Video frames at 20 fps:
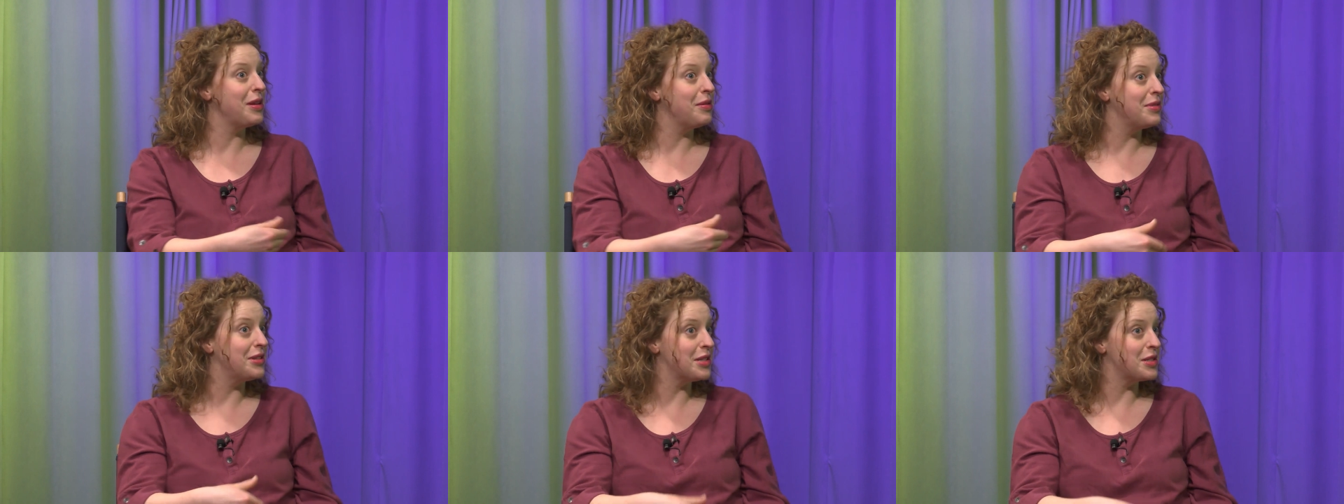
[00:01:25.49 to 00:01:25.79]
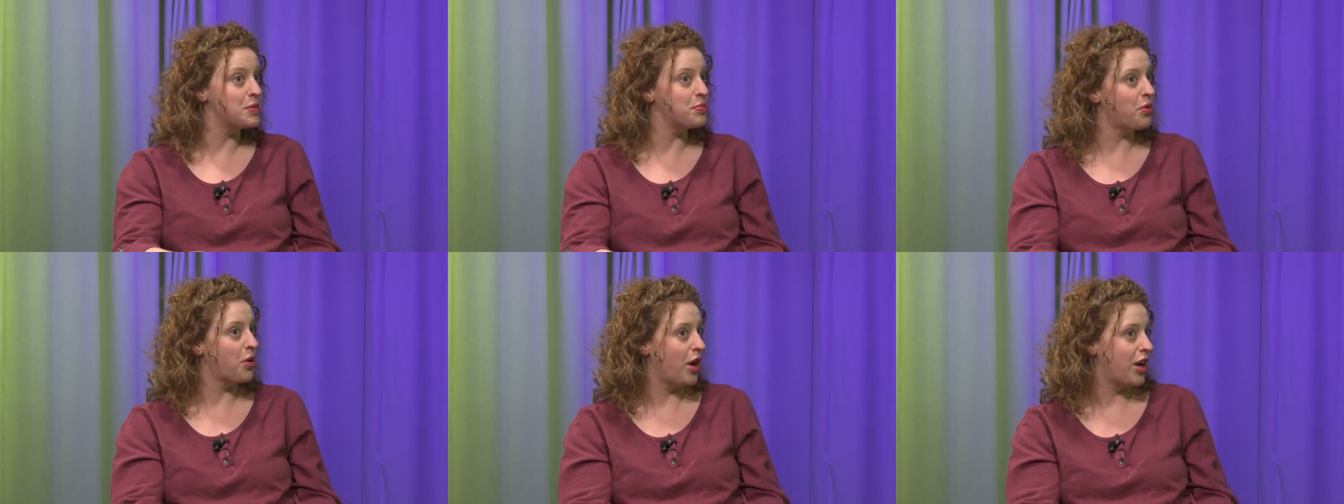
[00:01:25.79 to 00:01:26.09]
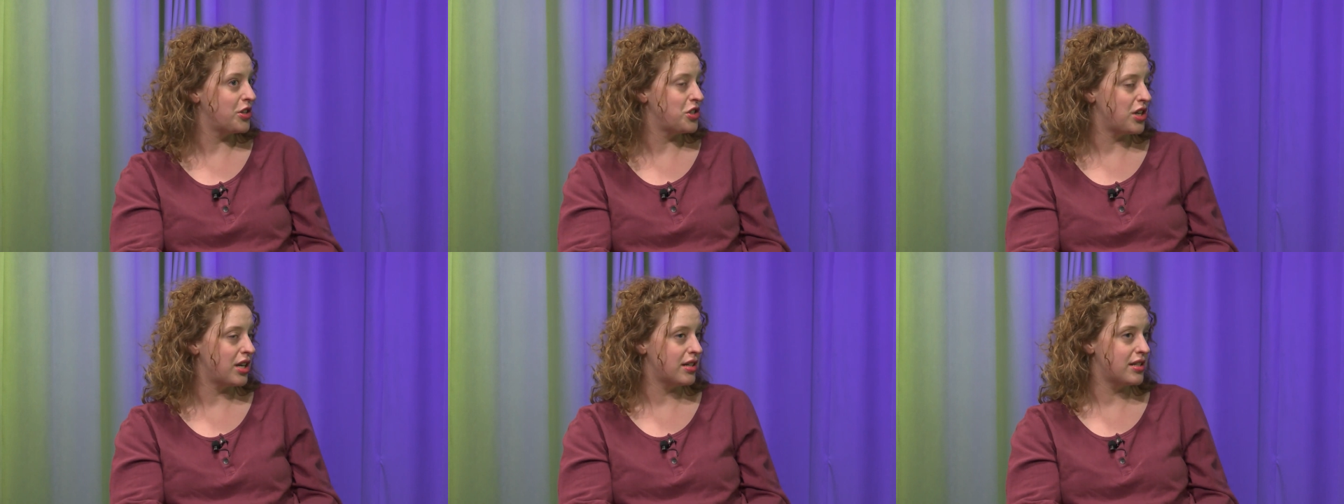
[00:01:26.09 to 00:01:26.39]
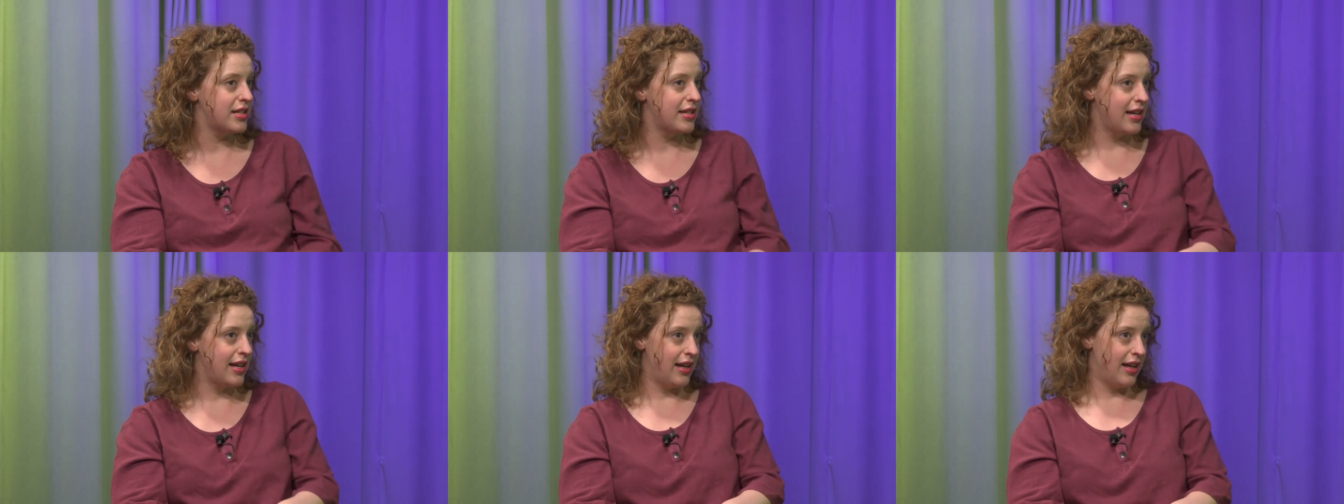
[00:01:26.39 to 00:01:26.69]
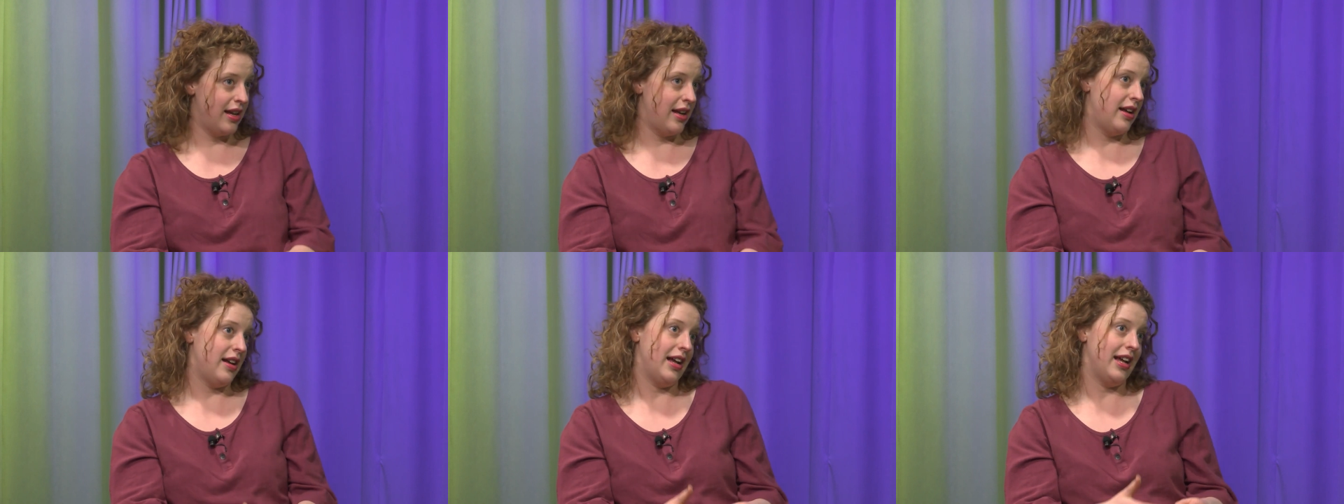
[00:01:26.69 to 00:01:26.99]
with this project?
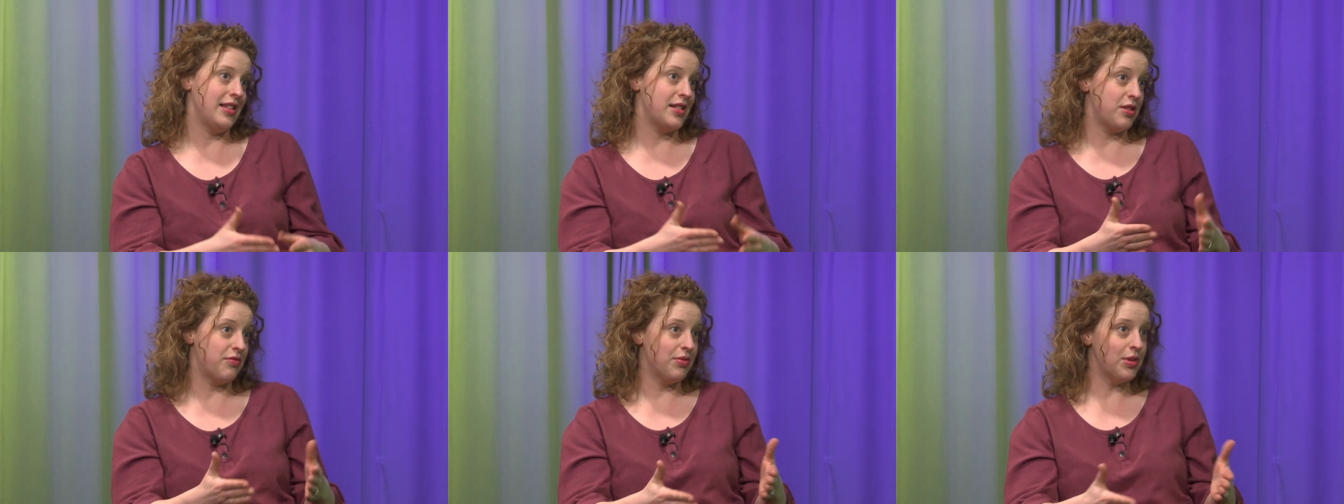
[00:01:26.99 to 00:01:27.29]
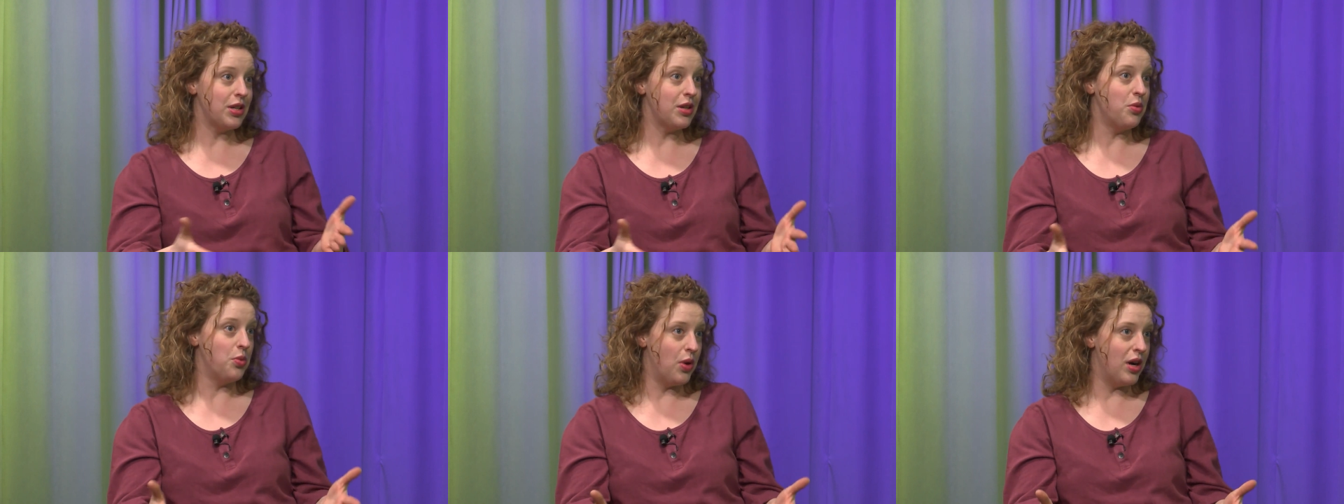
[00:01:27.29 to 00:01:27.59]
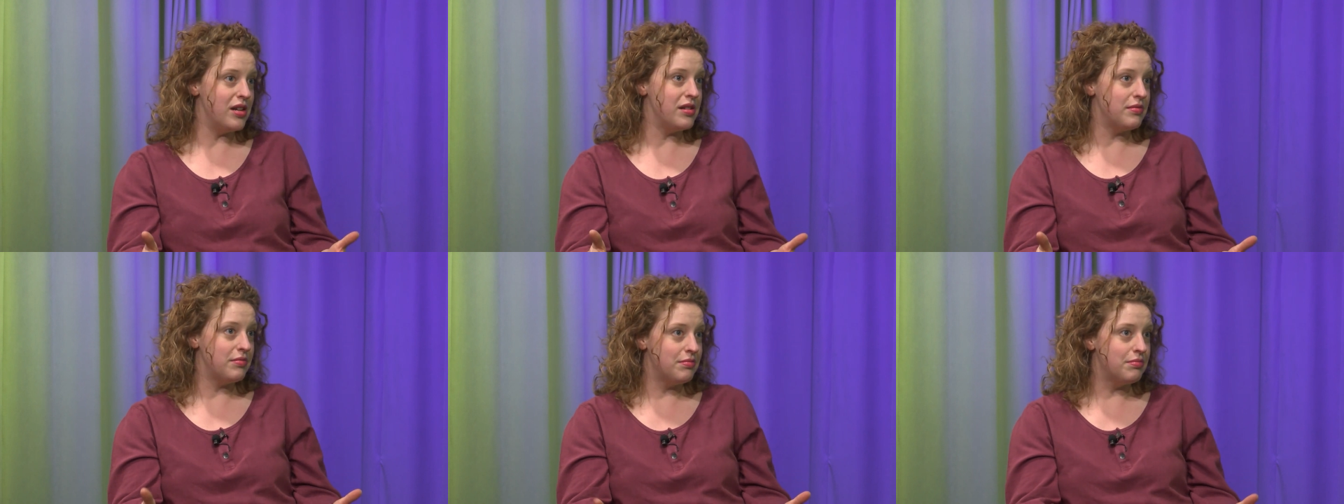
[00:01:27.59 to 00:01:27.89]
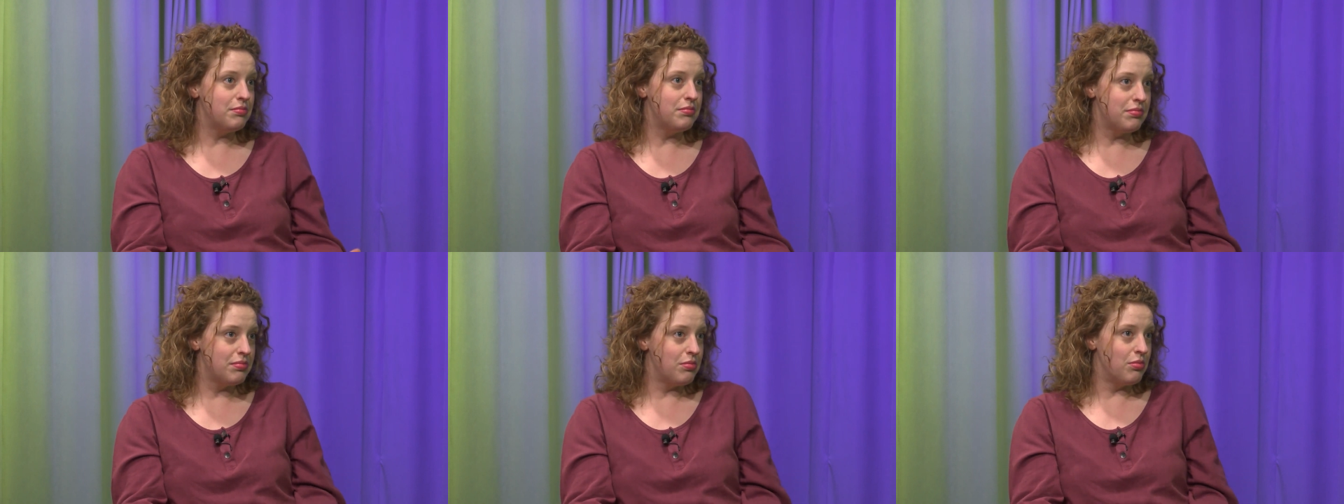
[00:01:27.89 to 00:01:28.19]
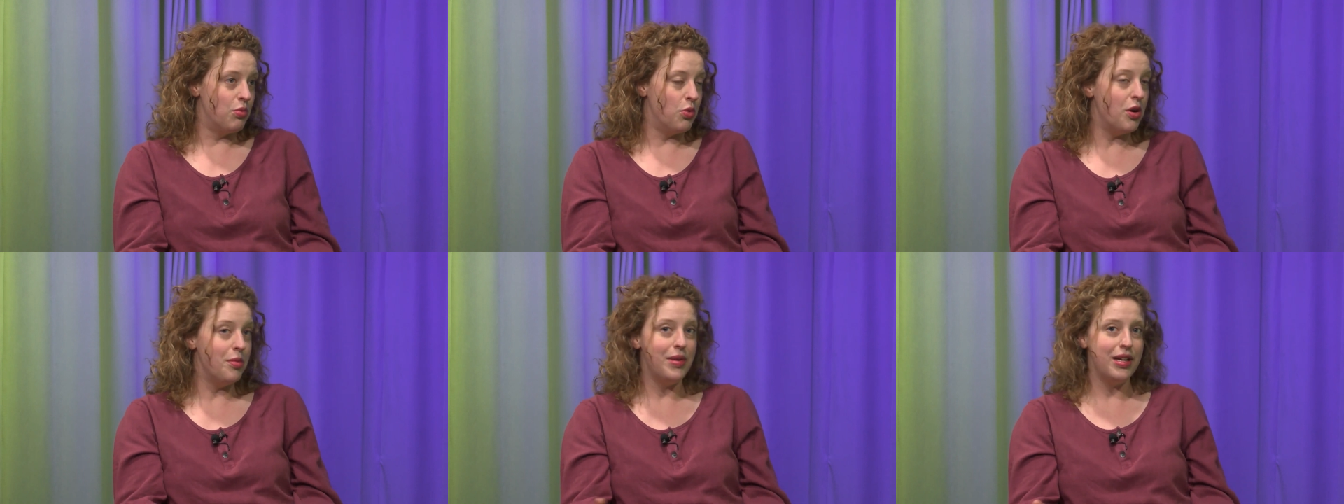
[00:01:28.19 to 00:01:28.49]
It's a really one
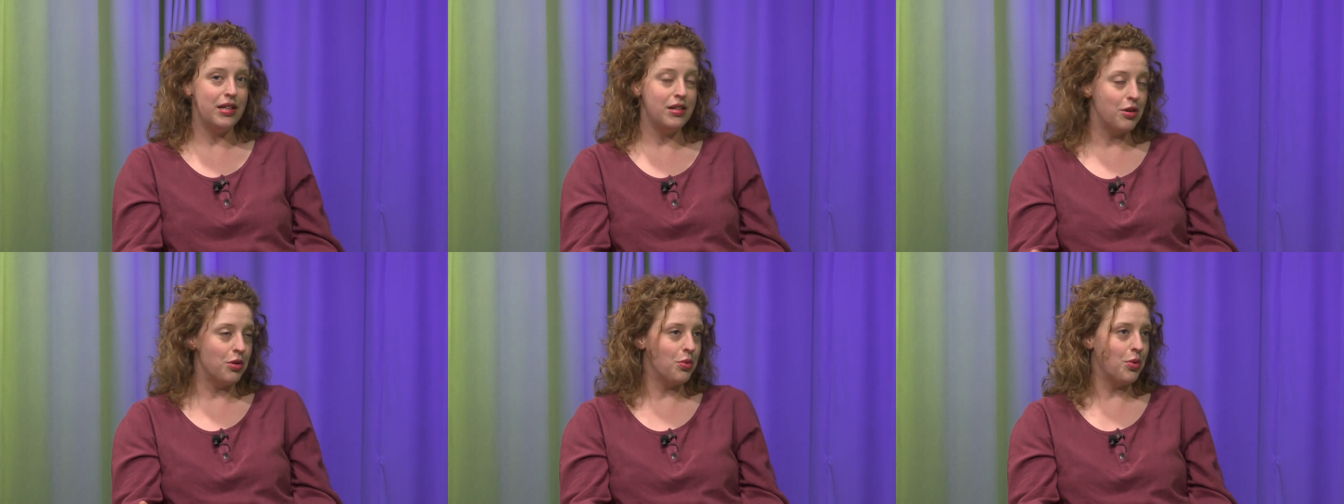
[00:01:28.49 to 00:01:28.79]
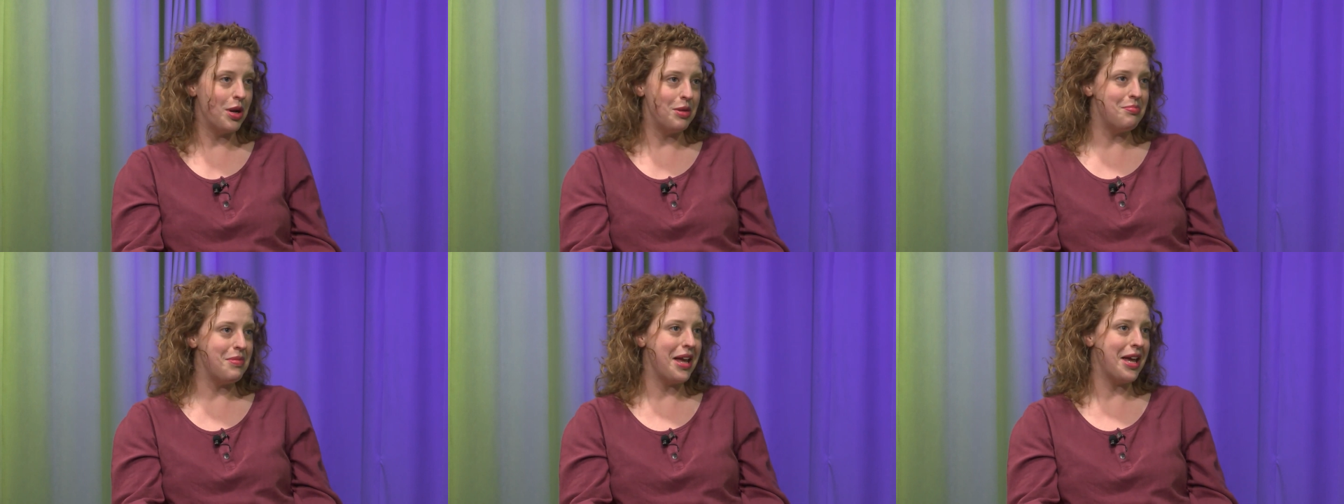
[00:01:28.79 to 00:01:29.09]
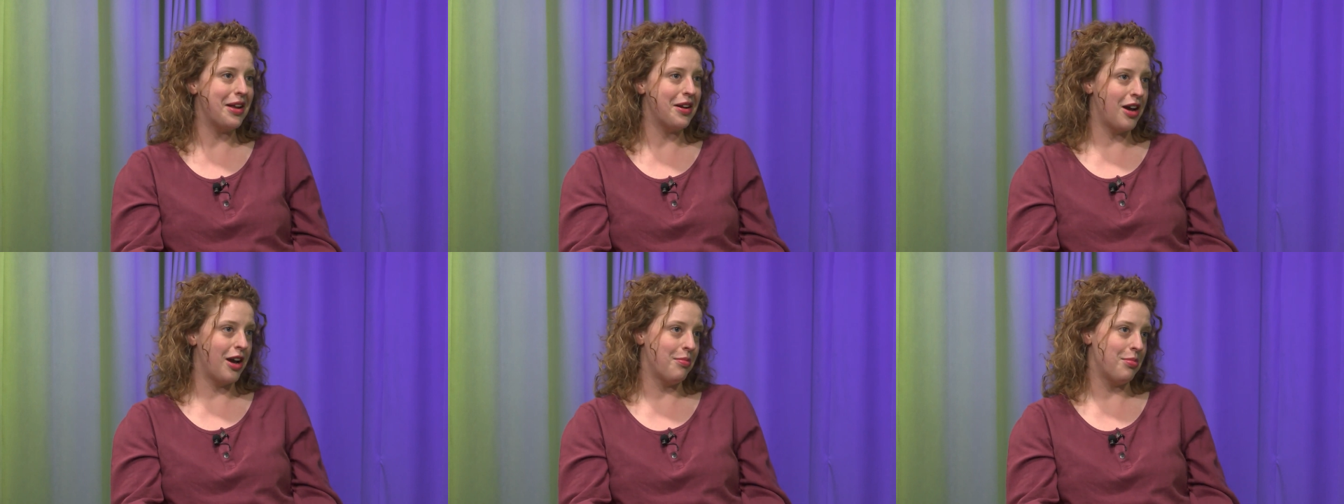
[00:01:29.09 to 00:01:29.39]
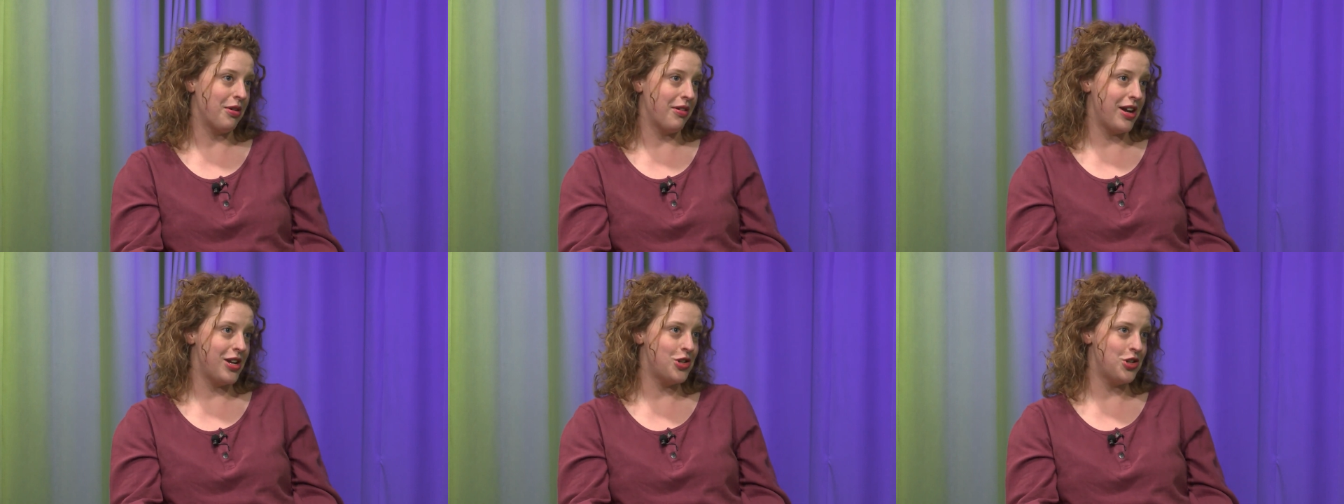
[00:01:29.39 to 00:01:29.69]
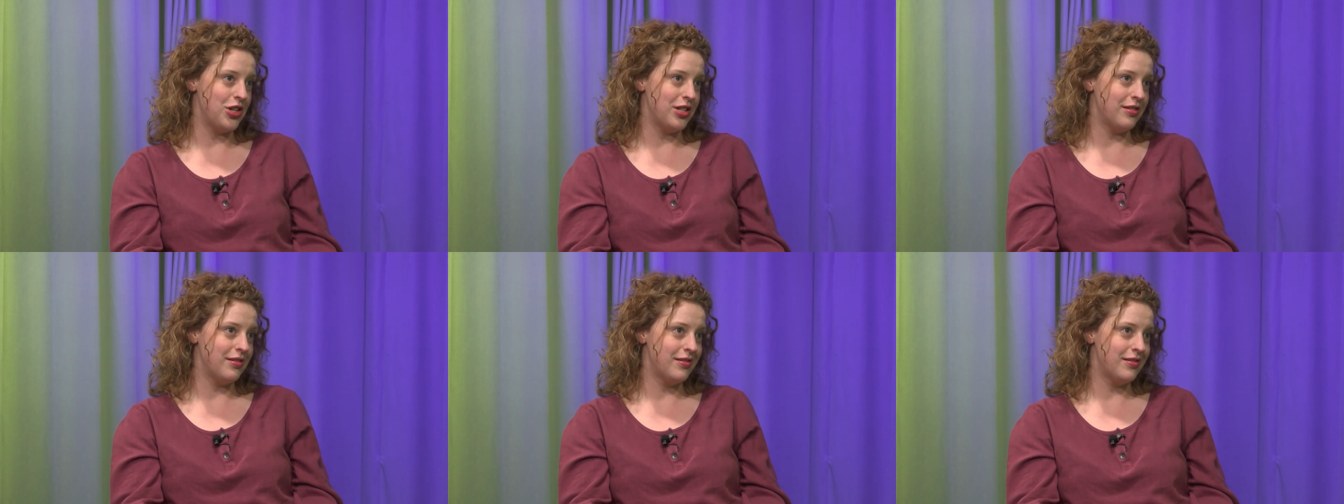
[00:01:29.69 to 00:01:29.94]
woman or one man operation.